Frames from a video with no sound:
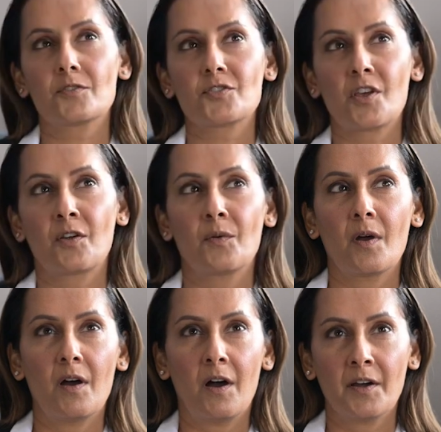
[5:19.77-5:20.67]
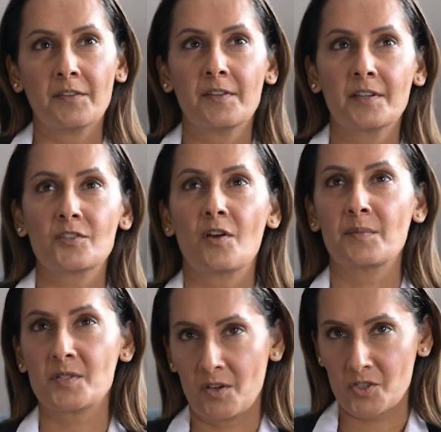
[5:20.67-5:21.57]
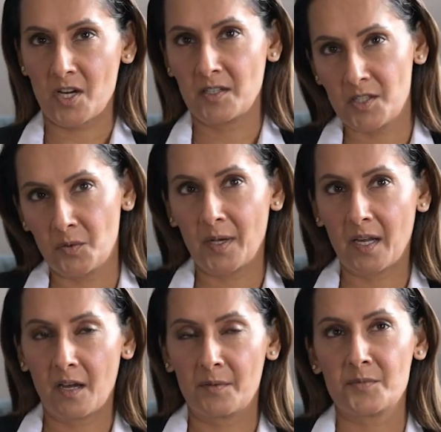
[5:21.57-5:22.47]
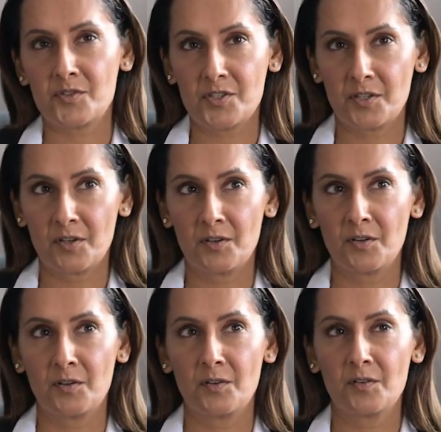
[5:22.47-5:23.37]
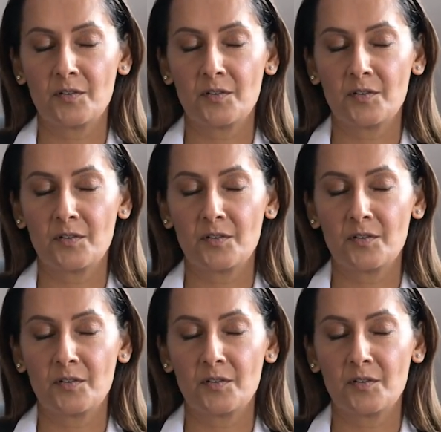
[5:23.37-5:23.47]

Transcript: So I think times are changing when it comes to